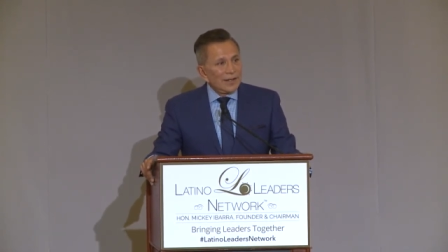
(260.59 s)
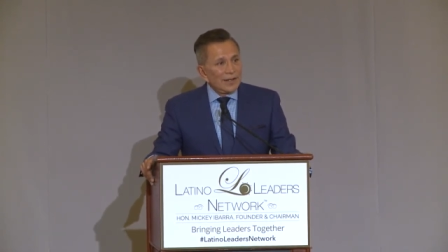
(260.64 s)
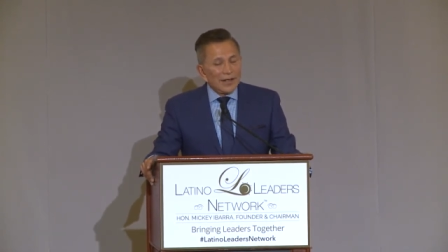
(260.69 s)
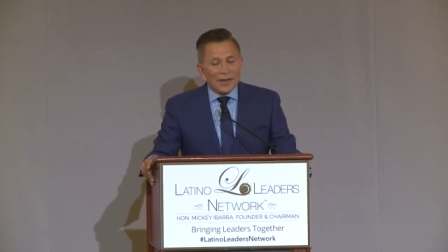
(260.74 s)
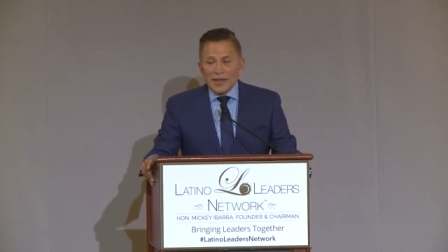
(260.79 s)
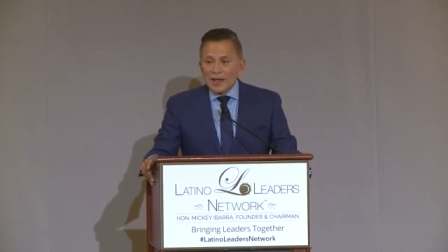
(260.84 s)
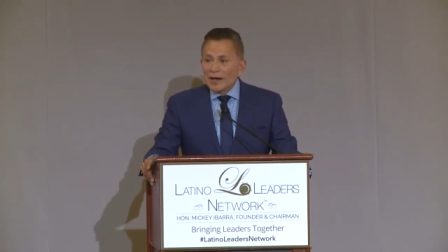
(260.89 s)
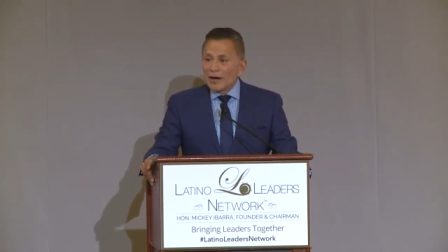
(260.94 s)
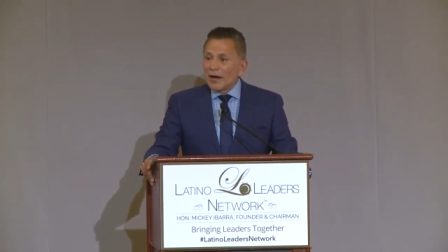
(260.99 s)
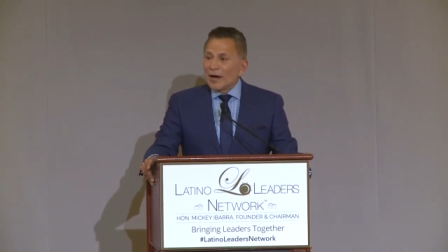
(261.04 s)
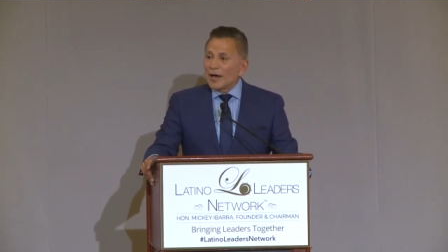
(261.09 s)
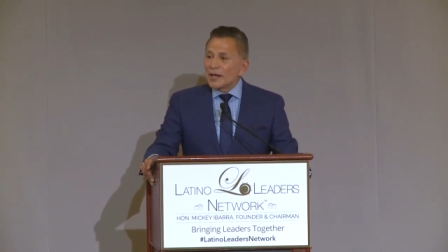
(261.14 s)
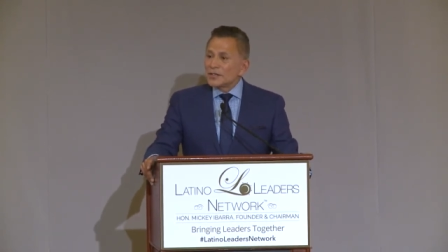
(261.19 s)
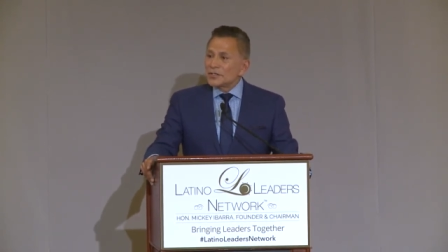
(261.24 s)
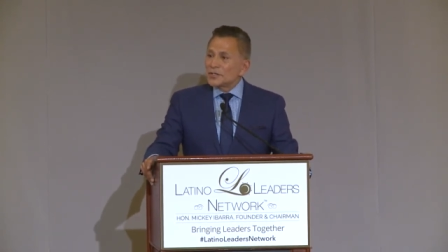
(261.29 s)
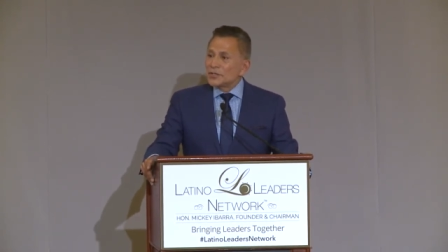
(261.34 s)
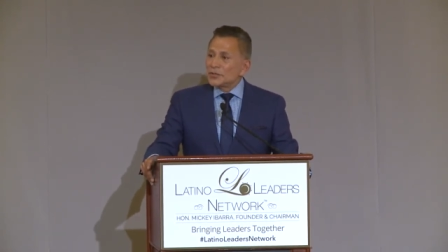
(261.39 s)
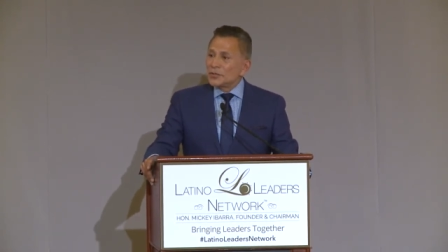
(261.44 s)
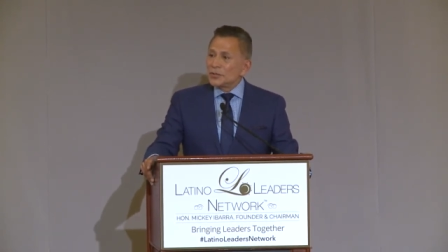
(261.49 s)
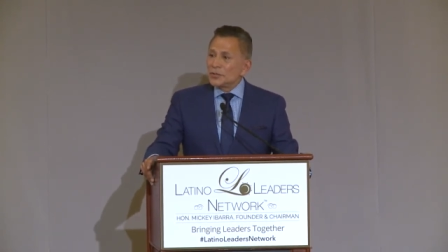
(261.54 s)
And then
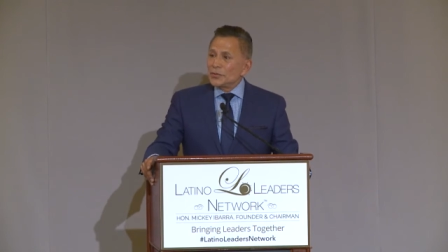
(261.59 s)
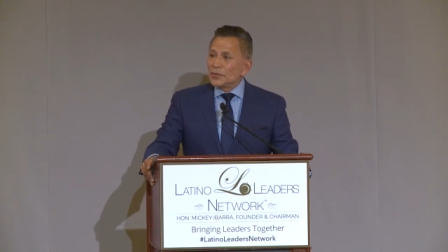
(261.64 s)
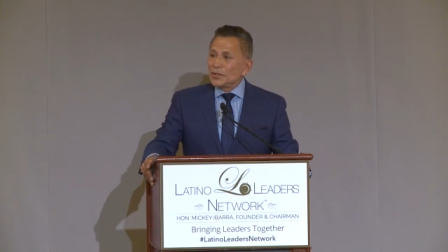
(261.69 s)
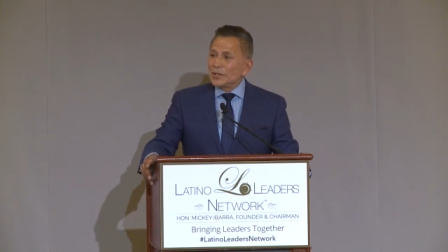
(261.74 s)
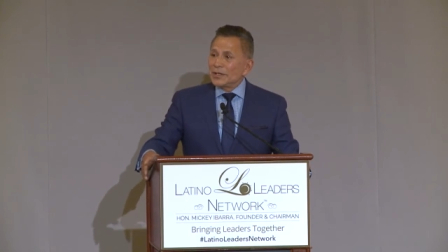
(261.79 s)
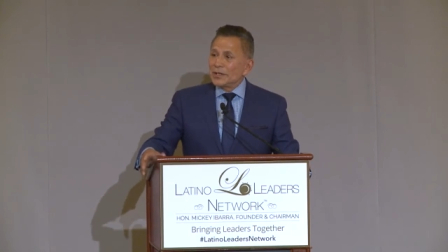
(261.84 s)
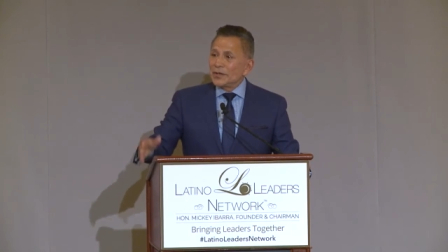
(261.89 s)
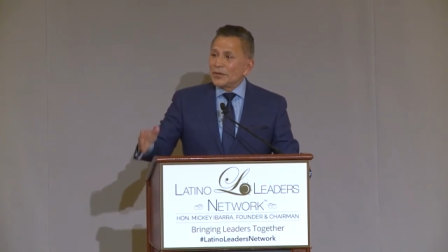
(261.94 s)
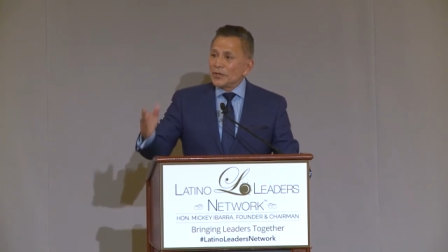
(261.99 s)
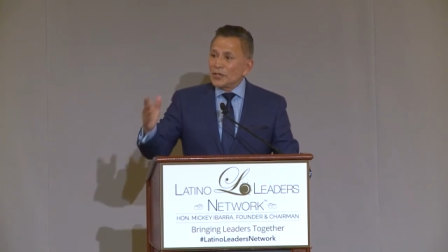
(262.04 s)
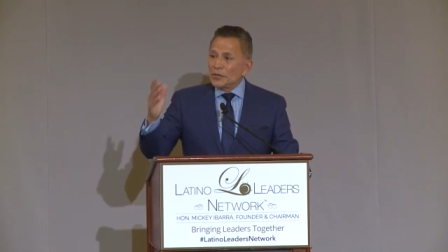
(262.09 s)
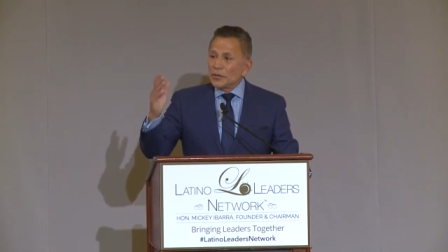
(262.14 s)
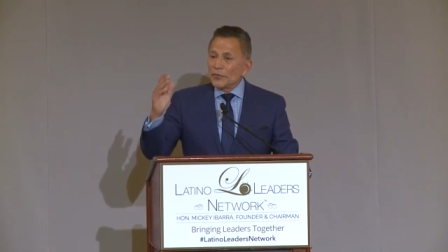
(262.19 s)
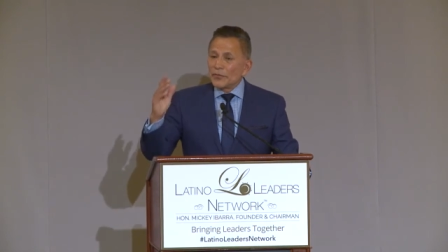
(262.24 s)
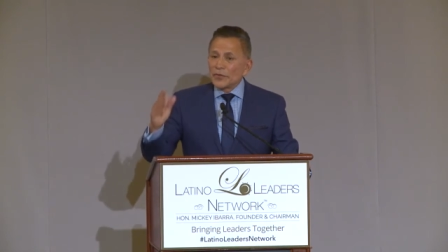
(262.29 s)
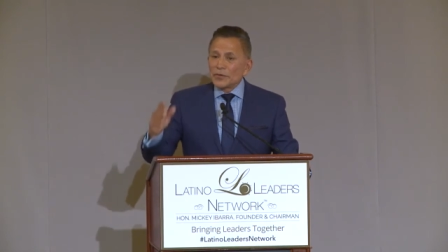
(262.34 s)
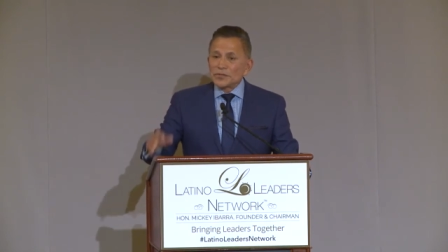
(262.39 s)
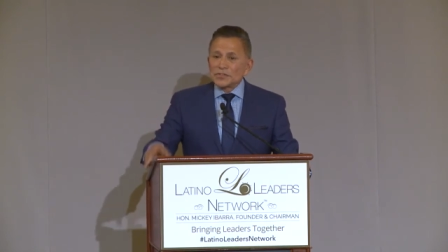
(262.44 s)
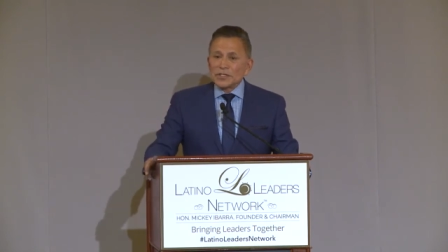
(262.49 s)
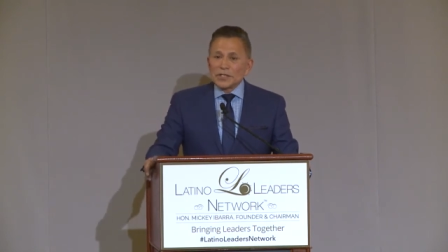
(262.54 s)
on to the
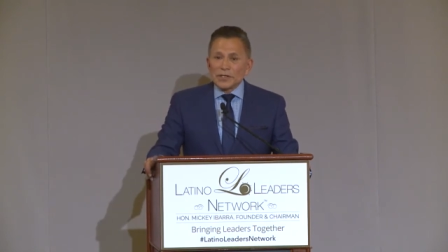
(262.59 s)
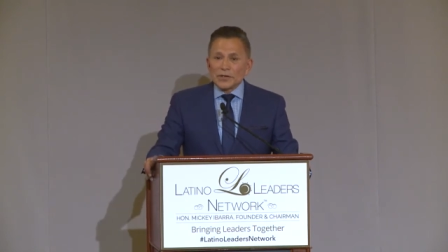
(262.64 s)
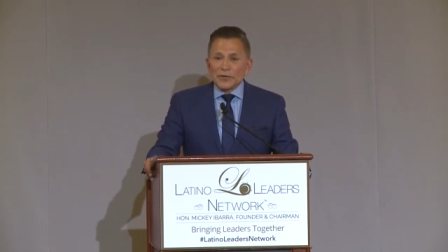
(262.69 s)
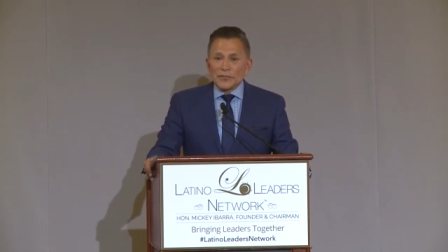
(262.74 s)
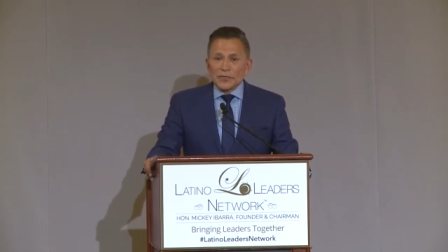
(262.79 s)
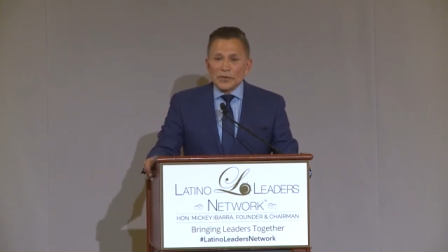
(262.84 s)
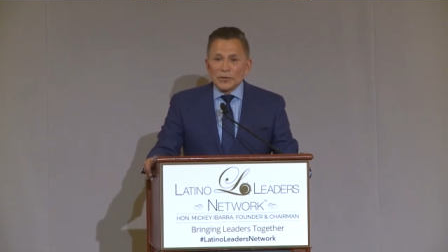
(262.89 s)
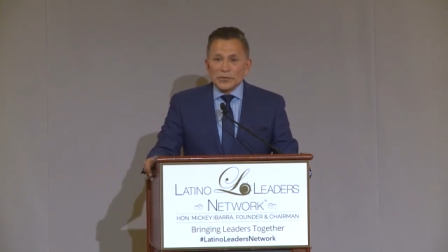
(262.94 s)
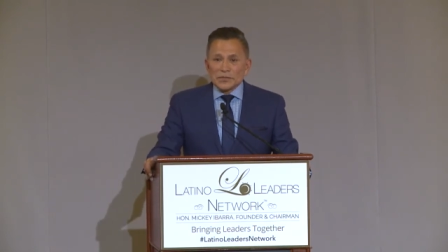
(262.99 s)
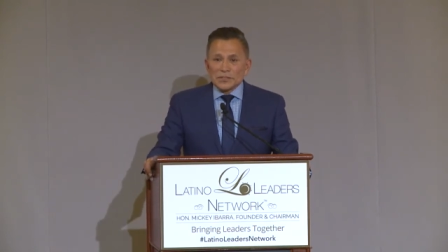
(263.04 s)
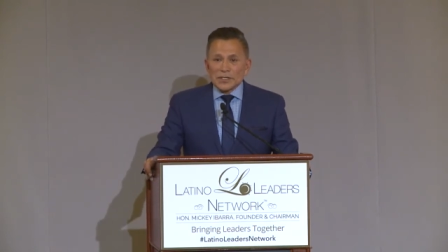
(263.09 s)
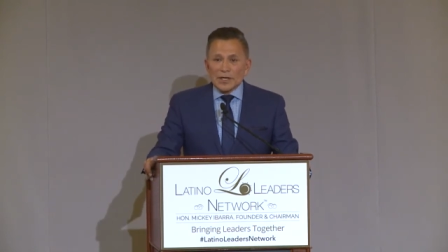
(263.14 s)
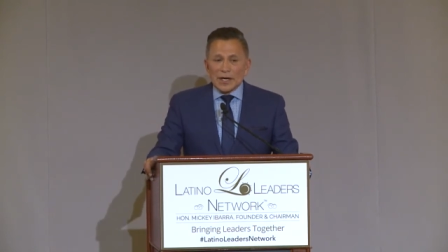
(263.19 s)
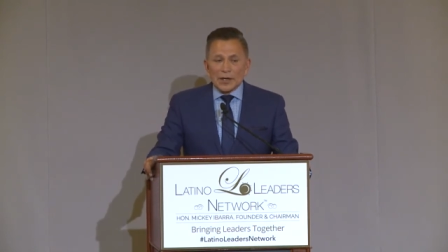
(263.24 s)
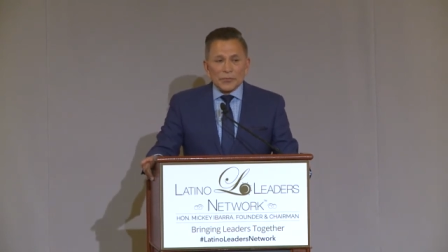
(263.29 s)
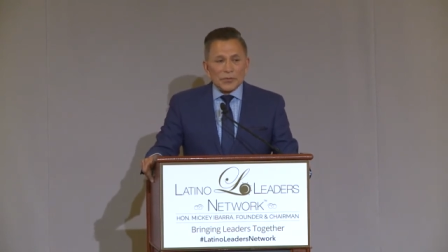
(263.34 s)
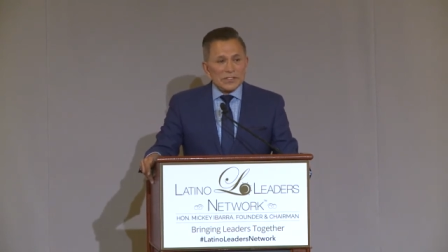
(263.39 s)
University of Utah,